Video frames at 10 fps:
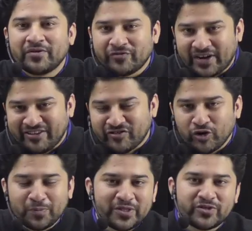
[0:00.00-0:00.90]
5
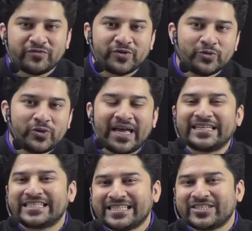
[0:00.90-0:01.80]
copies of 2 and
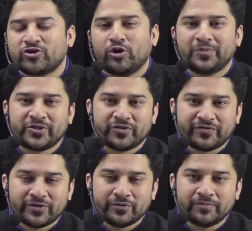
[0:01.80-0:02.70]
6 copies of
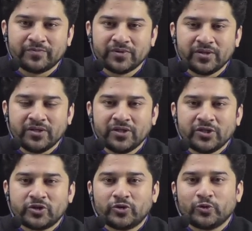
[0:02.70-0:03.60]
2.
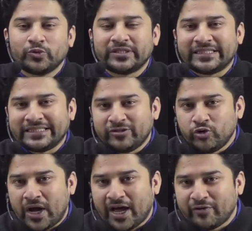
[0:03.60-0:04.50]
So you
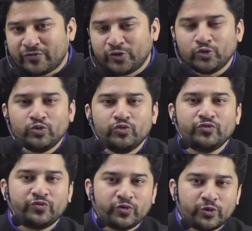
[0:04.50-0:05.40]
have two,
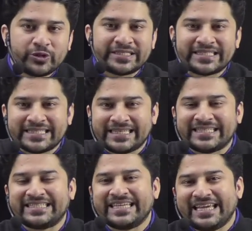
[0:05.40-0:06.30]
four,
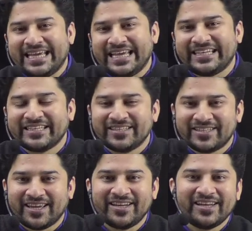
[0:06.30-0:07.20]
six, eight,
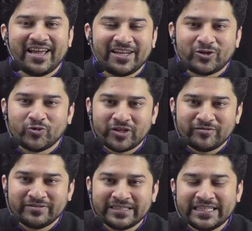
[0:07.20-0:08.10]
ten, 10 and
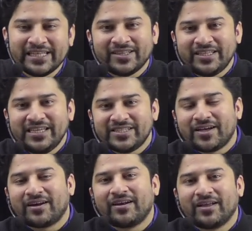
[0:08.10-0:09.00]
12. These
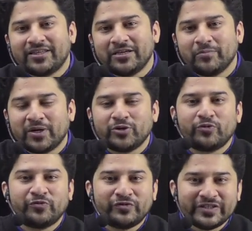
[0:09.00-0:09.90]
are nothing but your
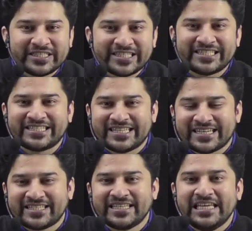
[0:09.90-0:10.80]
first
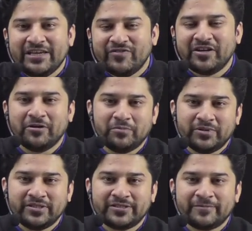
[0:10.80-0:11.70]
6 even
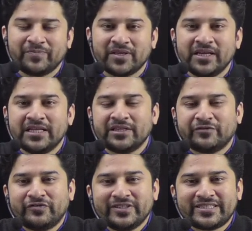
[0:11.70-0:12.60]
numbers. The
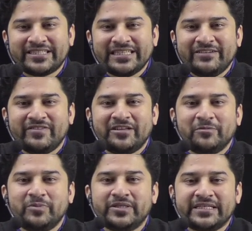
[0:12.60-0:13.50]
first even
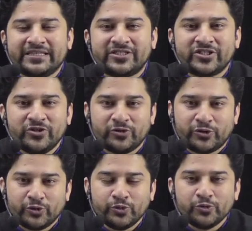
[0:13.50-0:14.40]
number is your
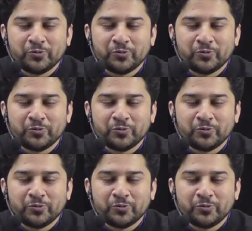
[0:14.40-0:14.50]
2.